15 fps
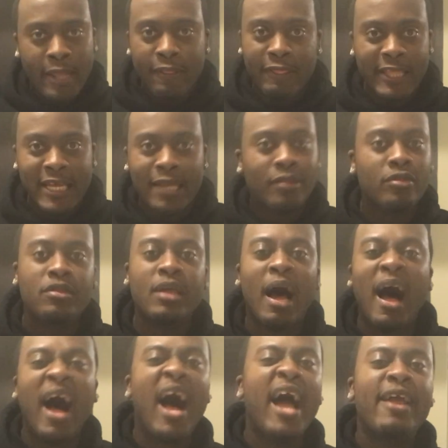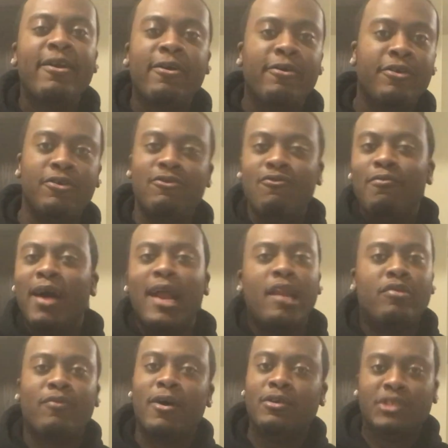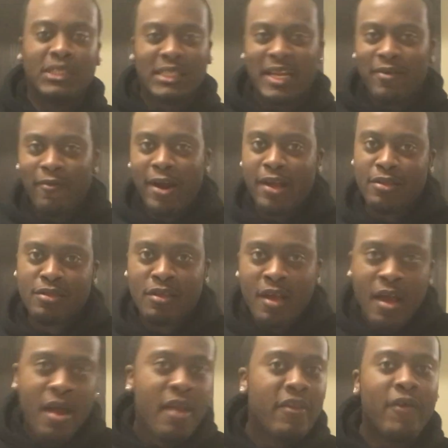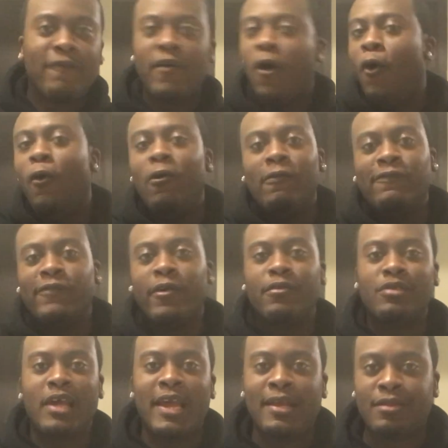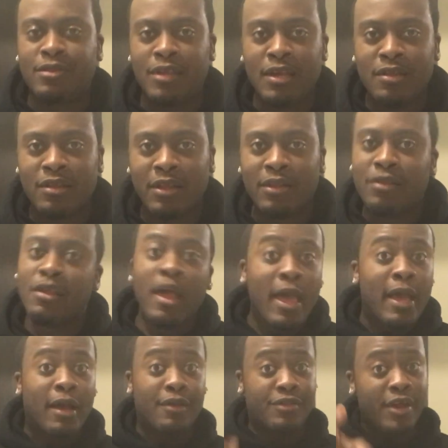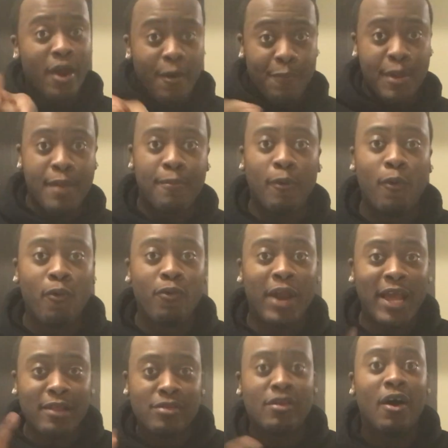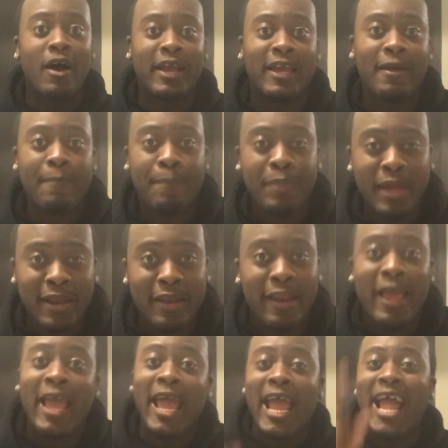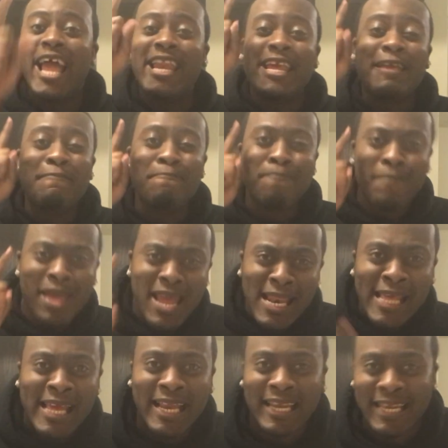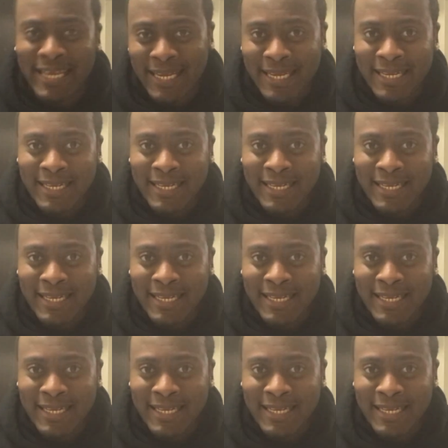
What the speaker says: the entire... You might as well just erase the whole first 8 seasons, because there are people who they saw get bitten and immediately